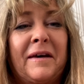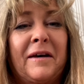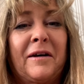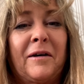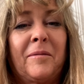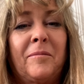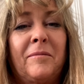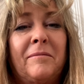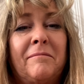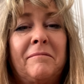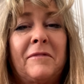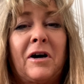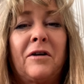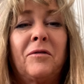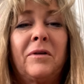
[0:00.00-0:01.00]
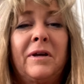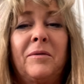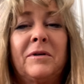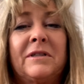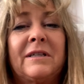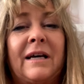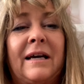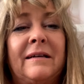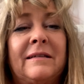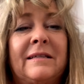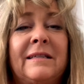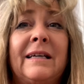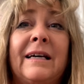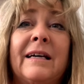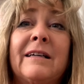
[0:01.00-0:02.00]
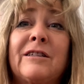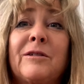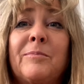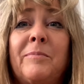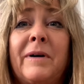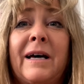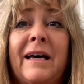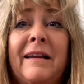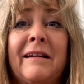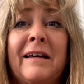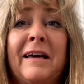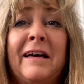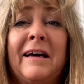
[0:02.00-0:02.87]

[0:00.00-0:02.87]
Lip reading: Not only was I 6, but